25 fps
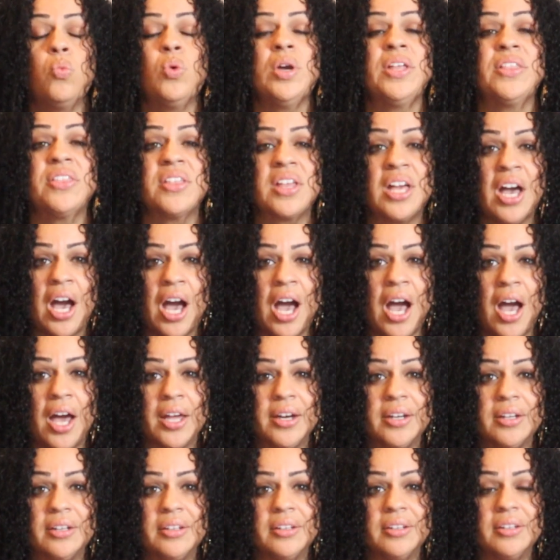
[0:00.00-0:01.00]
with
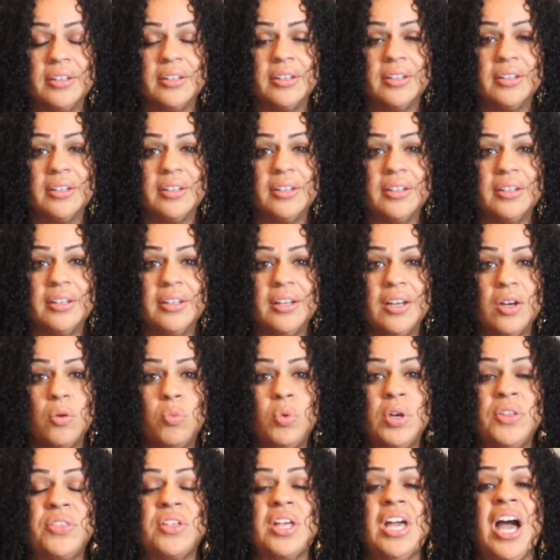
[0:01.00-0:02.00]
God.
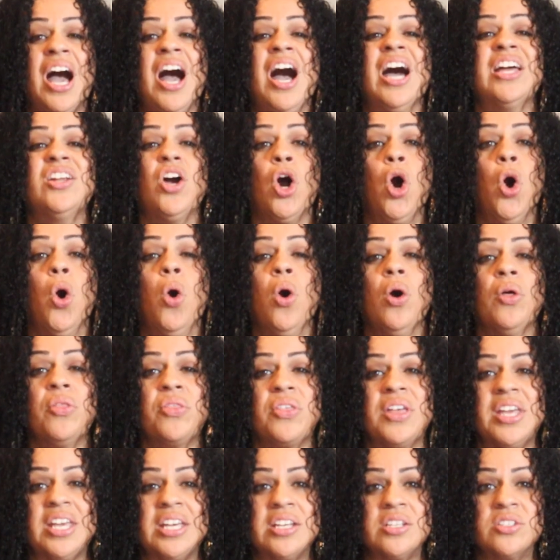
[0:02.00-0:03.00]
With God,
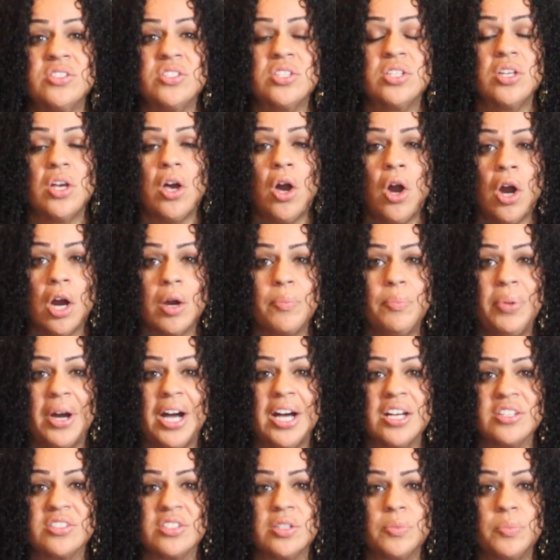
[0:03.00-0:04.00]
all things are
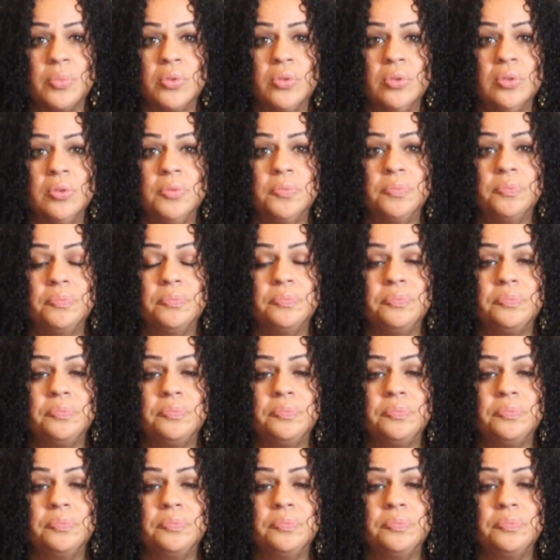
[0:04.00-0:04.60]
possible.